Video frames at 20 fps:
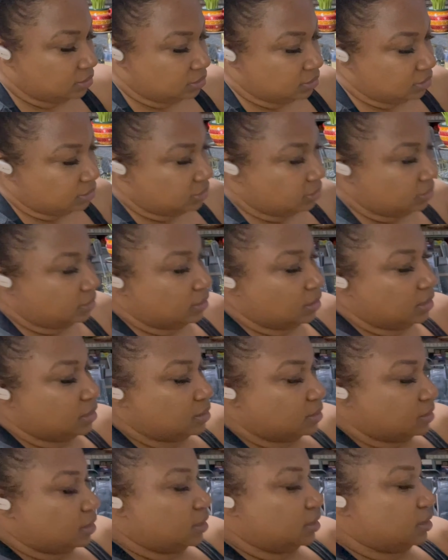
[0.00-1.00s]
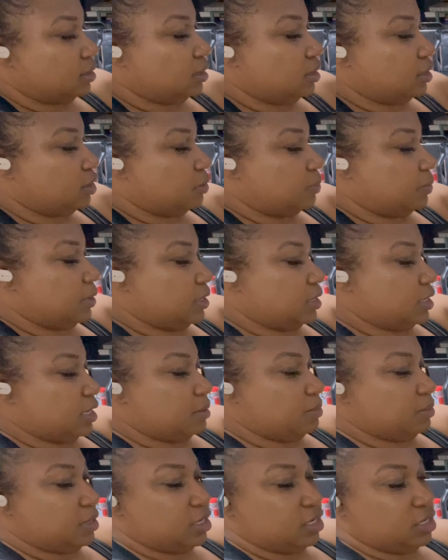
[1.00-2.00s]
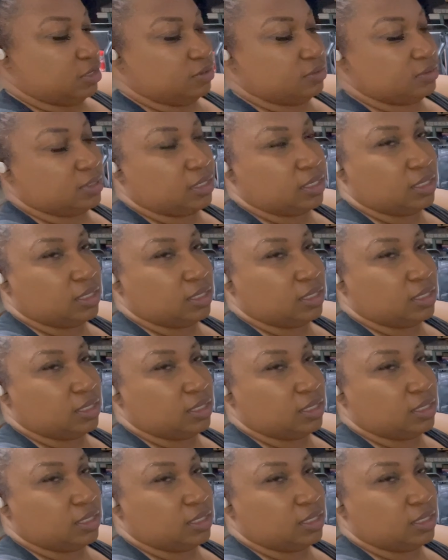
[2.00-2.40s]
season a little bit. Then I'm going to use